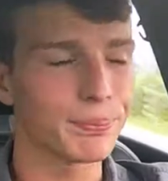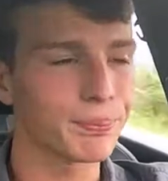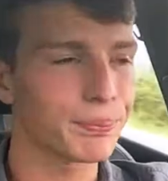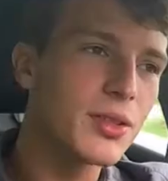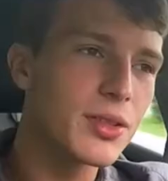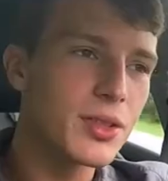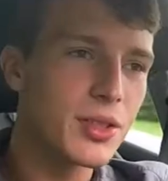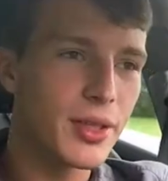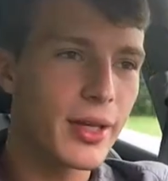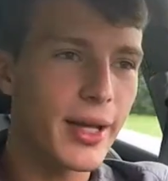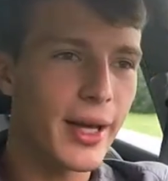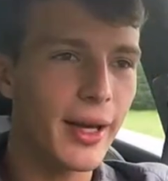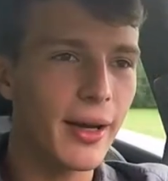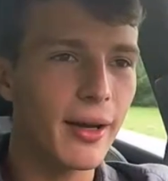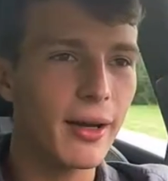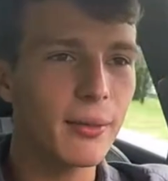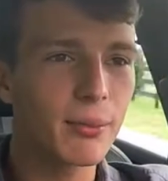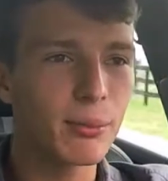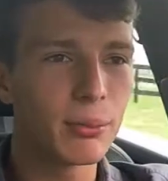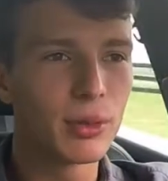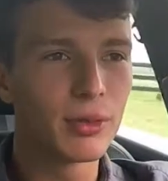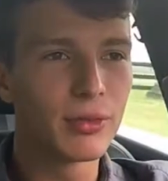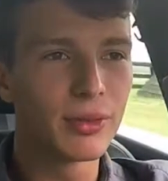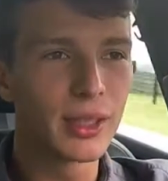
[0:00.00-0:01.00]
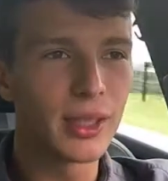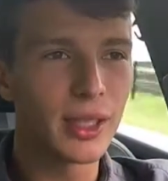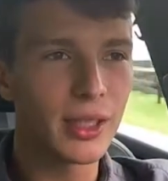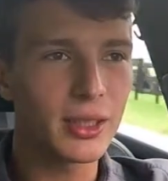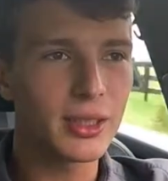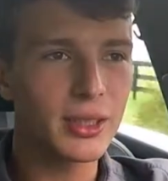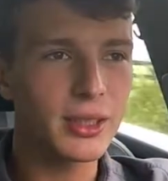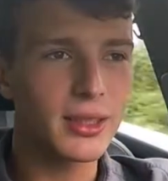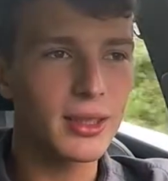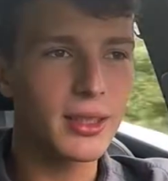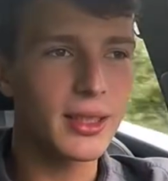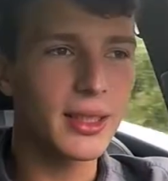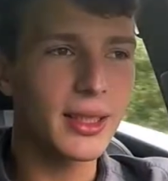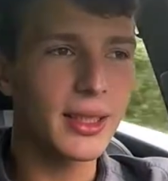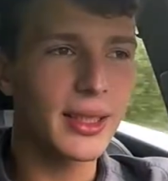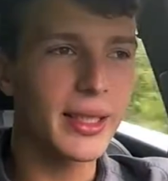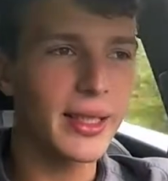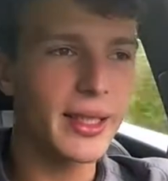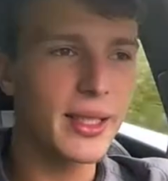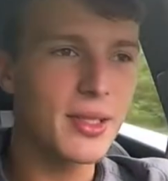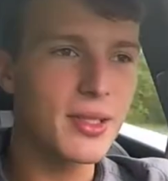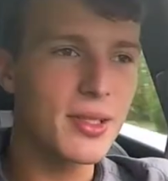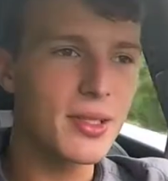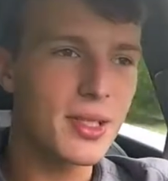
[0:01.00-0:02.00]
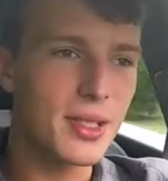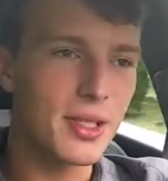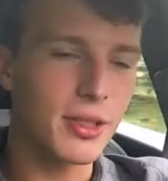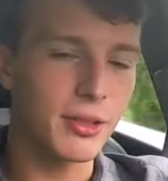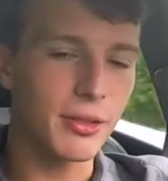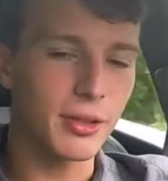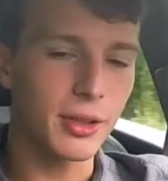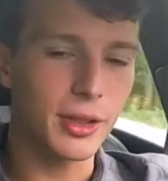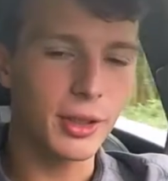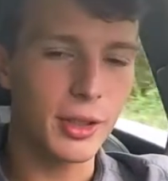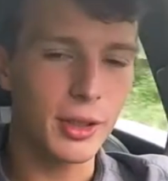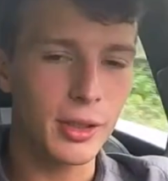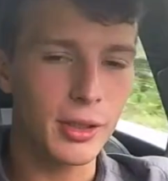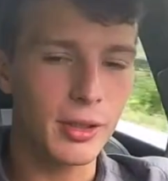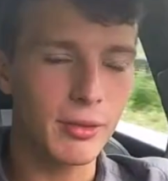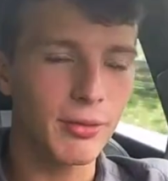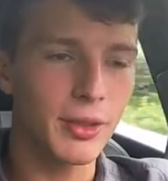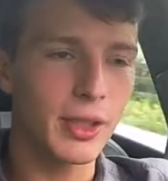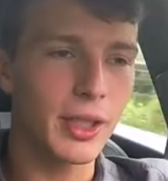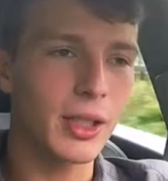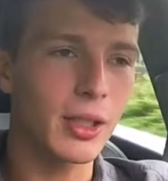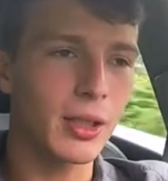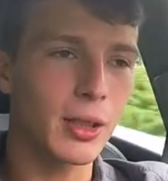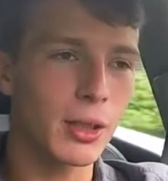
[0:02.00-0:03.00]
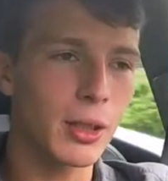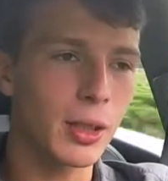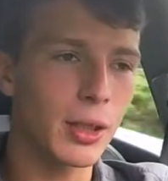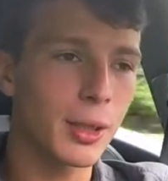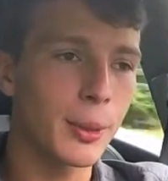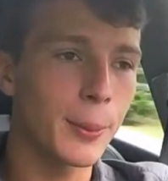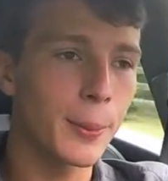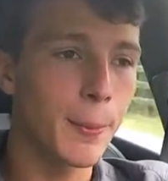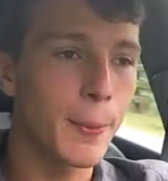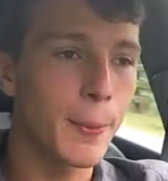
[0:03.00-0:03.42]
So now, moving on to the interior of the car.